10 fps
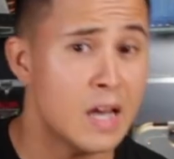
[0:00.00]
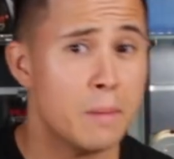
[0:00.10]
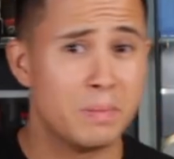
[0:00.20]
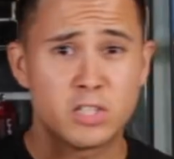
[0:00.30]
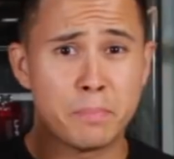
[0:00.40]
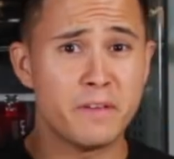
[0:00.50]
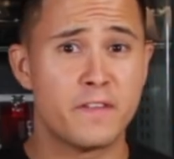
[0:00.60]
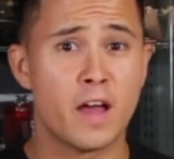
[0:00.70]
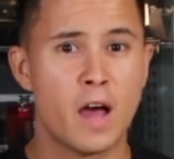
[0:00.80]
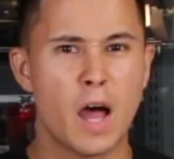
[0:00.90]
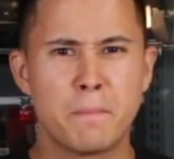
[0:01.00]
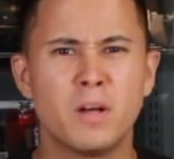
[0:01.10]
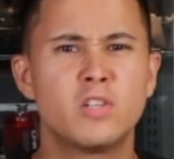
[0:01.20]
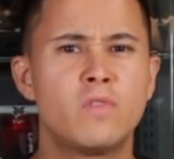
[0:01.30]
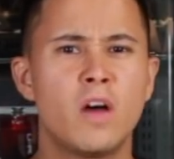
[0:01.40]
But to be fair, I'd
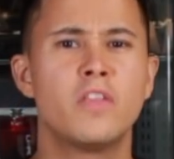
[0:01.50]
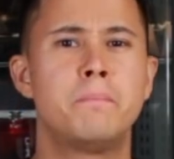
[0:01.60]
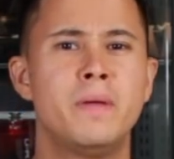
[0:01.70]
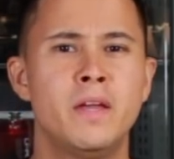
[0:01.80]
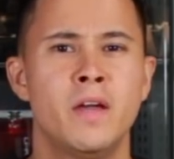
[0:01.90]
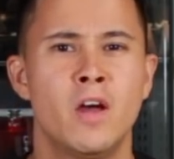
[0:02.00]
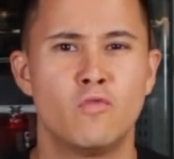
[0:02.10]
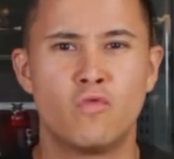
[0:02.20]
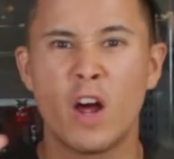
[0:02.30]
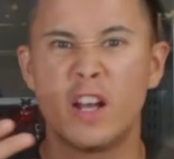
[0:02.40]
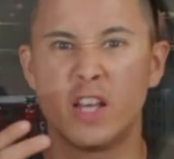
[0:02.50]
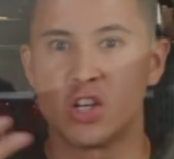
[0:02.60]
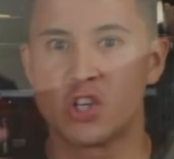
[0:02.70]
much rather be riding a